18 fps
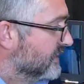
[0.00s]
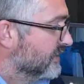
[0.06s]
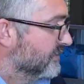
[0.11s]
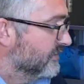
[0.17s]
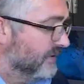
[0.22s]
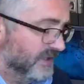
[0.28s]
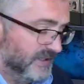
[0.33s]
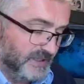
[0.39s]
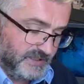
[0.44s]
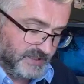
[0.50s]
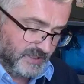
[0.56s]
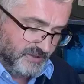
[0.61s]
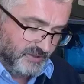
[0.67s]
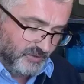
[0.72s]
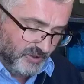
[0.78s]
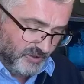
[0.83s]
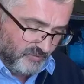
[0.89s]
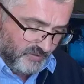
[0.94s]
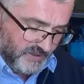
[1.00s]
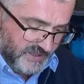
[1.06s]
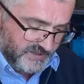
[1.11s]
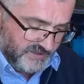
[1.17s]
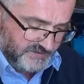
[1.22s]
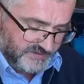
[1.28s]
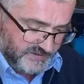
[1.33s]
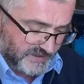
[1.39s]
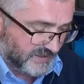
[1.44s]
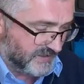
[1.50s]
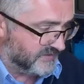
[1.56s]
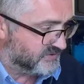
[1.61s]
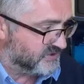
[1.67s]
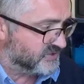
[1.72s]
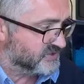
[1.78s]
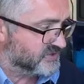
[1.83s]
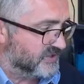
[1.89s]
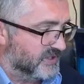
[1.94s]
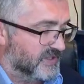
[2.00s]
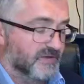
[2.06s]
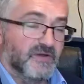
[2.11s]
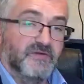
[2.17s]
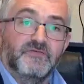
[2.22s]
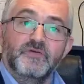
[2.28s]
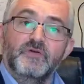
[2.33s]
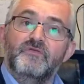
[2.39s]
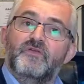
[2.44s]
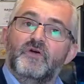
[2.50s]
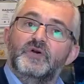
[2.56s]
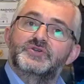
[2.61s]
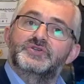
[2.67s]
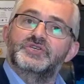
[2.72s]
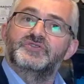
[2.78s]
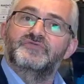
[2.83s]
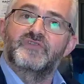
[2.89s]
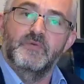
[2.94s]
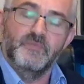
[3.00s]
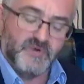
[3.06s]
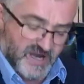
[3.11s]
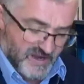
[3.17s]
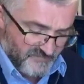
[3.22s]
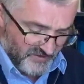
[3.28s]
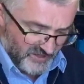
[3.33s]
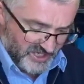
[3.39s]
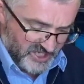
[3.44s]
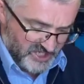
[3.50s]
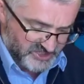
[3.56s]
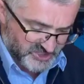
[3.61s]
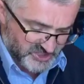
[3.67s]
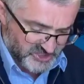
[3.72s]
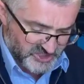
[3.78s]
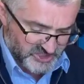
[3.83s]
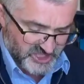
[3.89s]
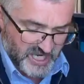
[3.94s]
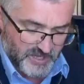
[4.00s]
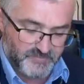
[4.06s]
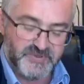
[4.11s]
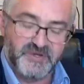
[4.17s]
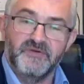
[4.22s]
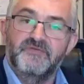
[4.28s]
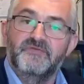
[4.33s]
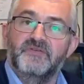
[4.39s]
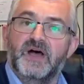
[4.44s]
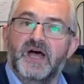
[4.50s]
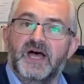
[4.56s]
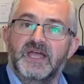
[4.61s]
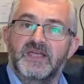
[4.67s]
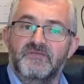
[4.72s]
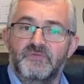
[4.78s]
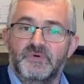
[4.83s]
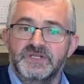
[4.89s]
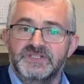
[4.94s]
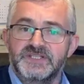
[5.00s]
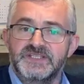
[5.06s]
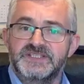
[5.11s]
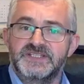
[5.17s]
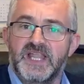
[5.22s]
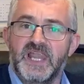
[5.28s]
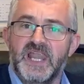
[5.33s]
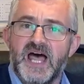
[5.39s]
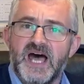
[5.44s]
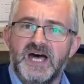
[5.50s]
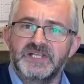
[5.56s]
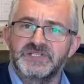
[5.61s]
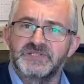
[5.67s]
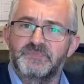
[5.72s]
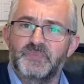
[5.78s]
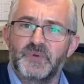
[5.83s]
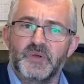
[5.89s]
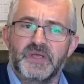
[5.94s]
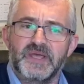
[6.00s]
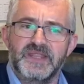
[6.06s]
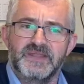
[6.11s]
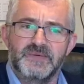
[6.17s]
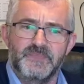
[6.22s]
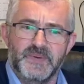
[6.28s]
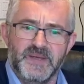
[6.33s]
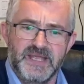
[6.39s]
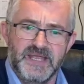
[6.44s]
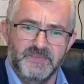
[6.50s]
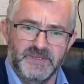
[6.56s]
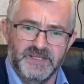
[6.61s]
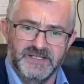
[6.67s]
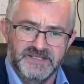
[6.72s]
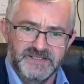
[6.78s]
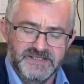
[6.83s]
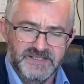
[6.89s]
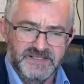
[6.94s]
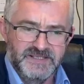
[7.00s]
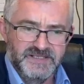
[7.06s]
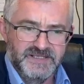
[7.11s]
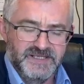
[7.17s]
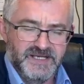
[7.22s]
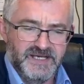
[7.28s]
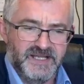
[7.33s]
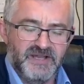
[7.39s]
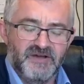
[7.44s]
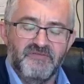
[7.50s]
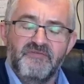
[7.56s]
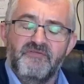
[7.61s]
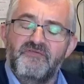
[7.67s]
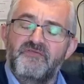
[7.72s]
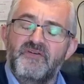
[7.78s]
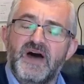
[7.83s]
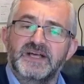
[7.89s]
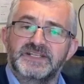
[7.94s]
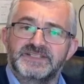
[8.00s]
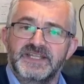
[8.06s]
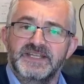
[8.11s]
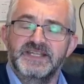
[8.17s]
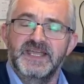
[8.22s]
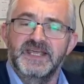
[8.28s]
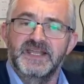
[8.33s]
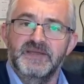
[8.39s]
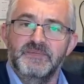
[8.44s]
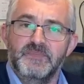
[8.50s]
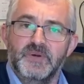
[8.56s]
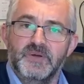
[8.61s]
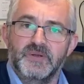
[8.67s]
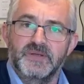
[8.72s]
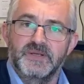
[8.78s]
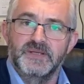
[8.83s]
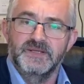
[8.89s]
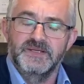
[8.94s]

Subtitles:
Well, I'm going to read just a few verses from Revelation chapter 5, which is the last book in the Bible. And a fascinating book.